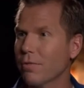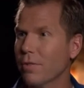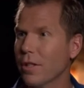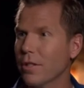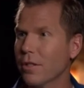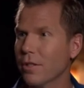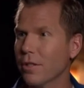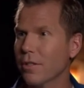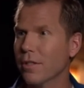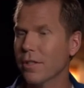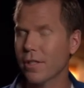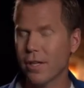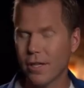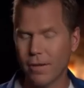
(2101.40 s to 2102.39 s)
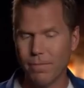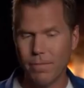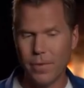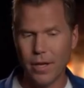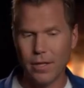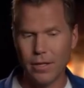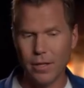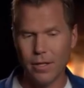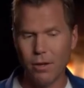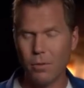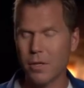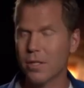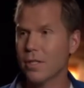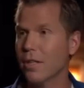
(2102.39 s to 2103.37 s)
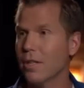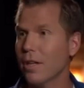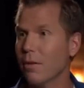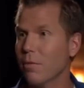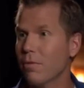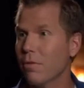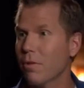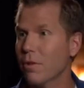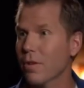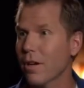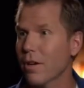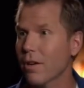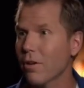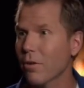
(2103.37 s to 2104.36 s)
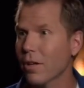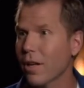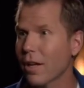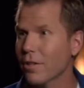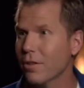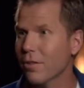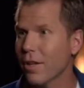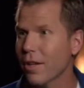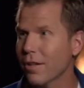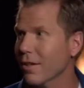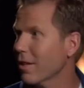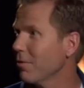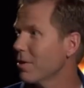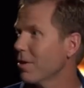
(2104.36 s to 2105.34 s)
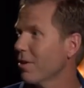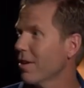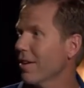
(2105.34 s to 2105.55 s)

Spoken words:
features that nobody's seen yet before. So I don't know, can I show that? Can we show that?